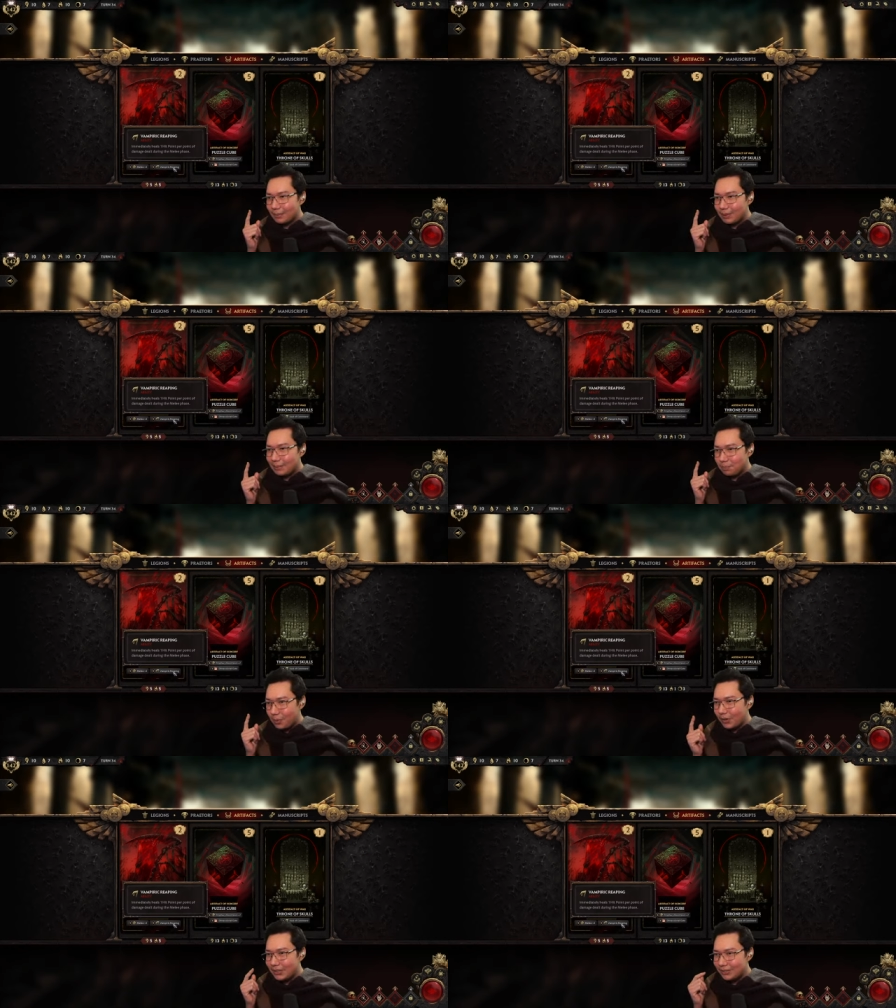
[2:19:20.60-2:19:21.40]
Per
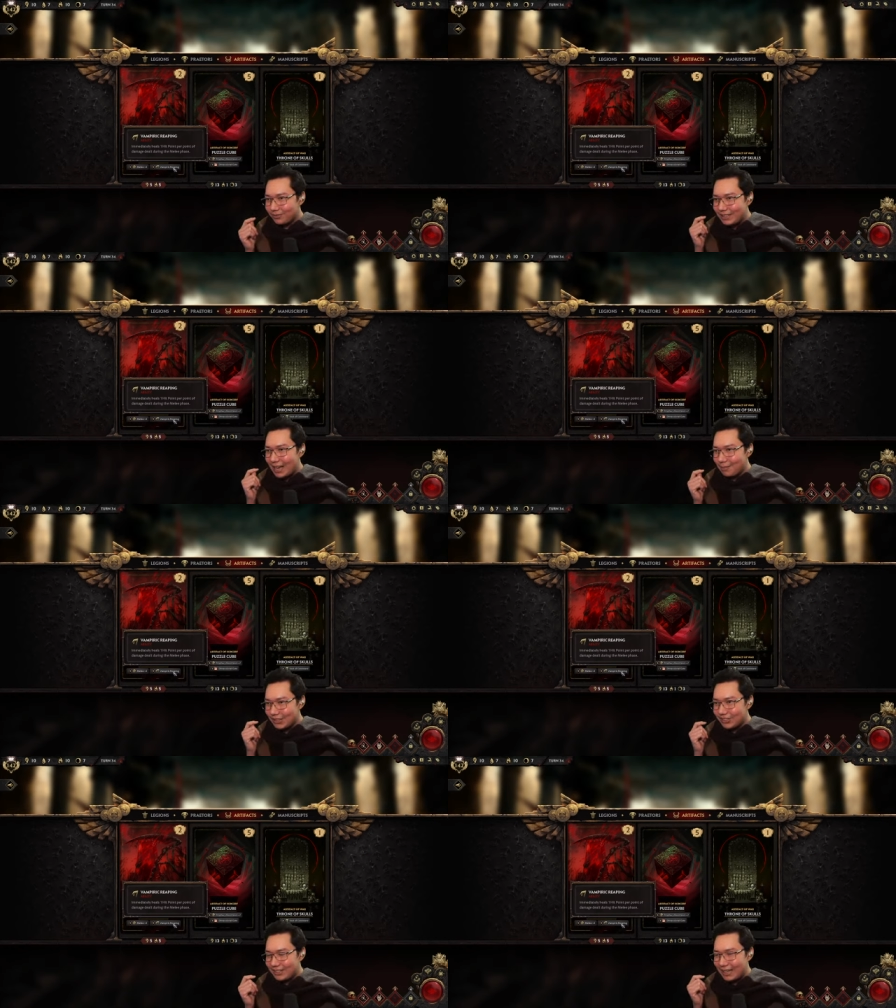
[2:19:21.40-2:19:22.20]
point of
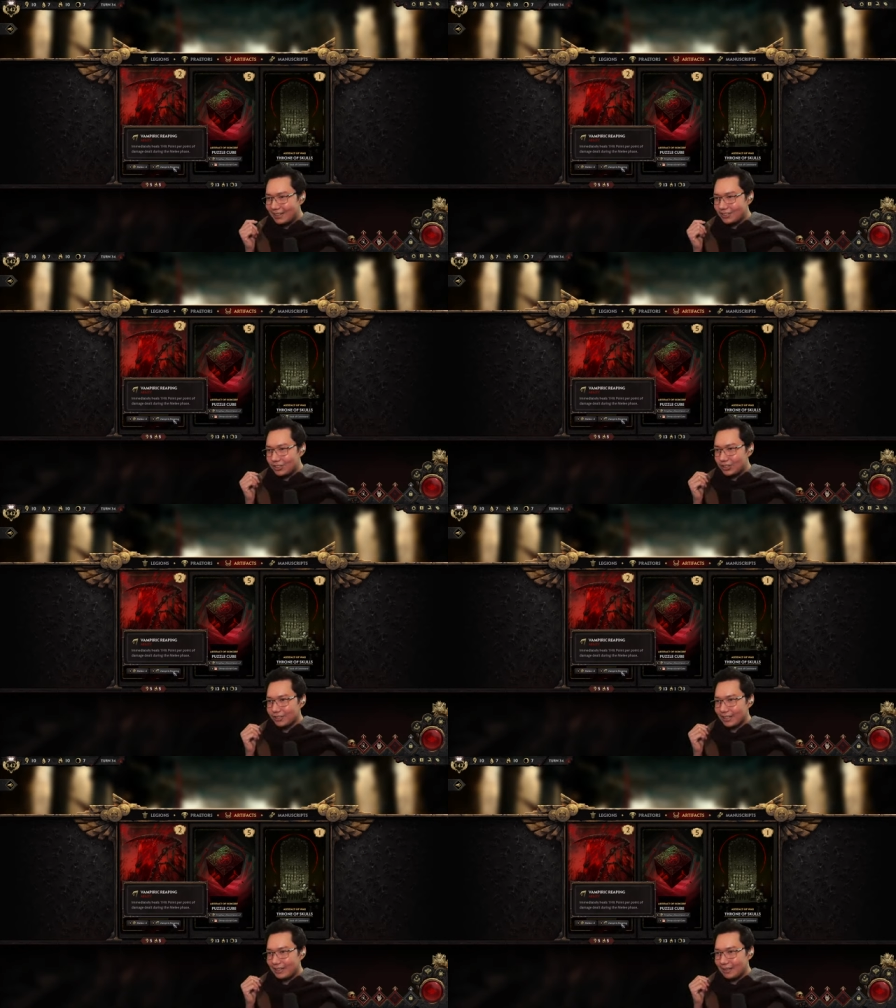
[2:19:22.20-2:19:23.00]
damage dealt
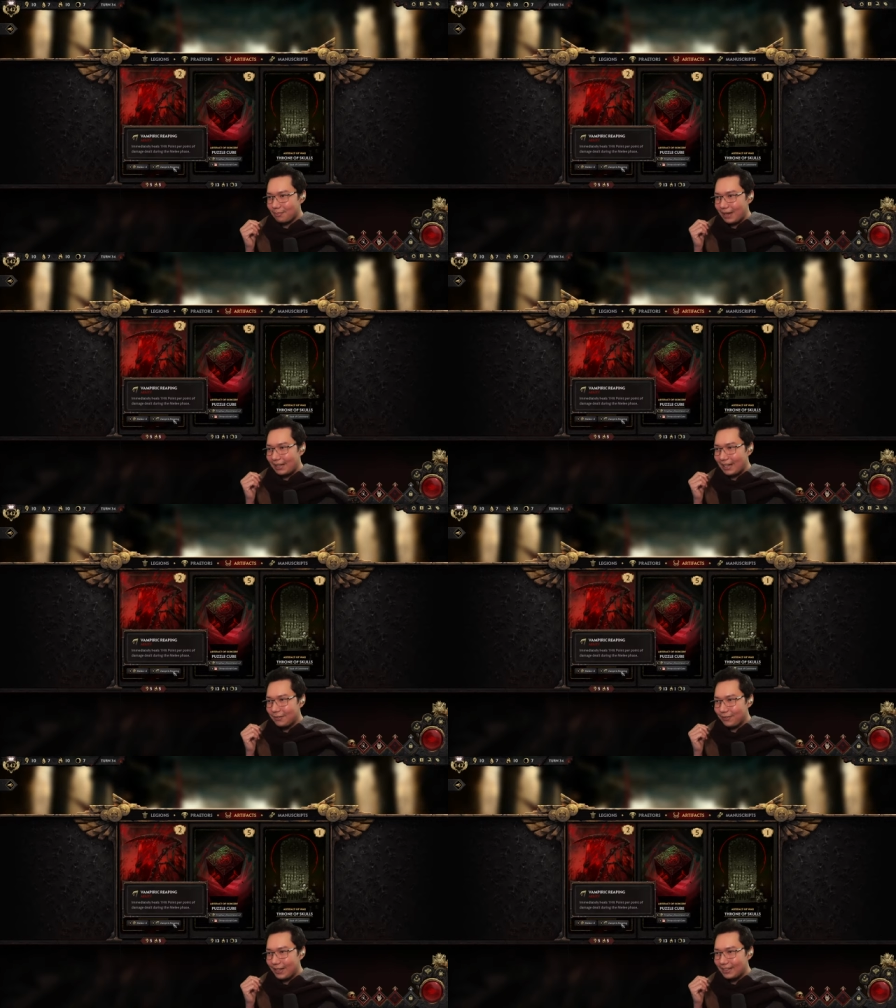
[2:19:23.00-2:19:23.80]
during the melee
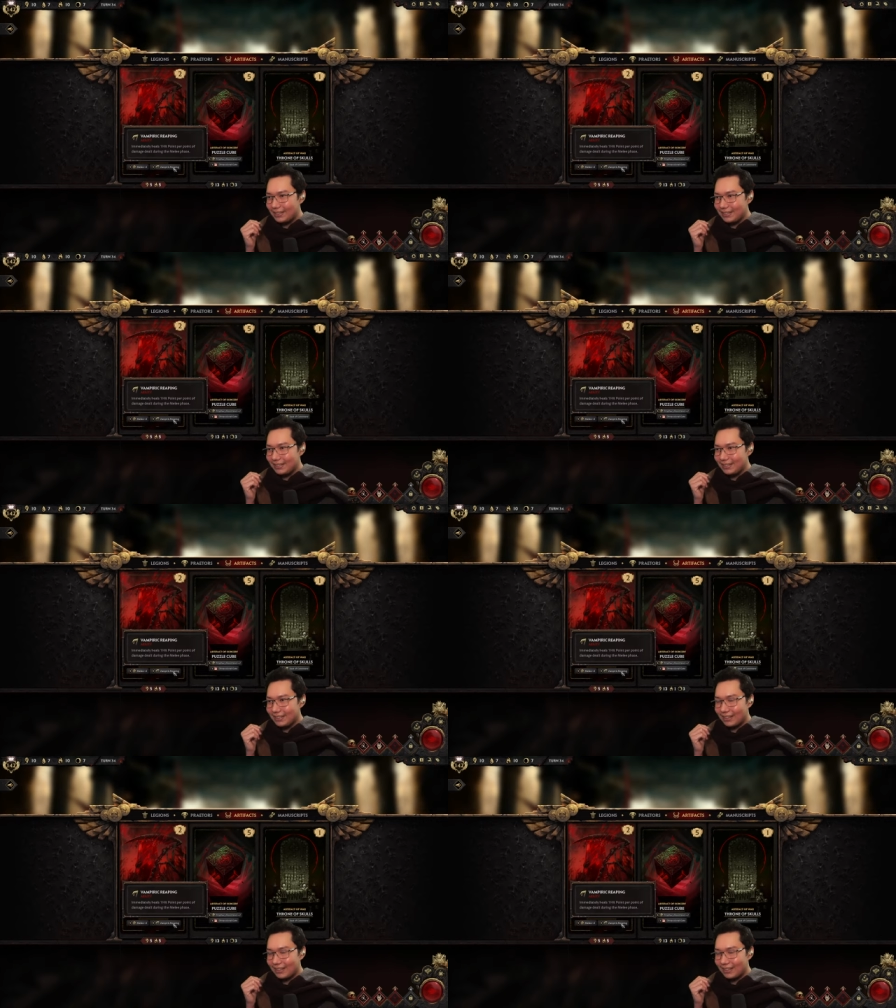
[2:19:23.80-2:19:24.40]
phase?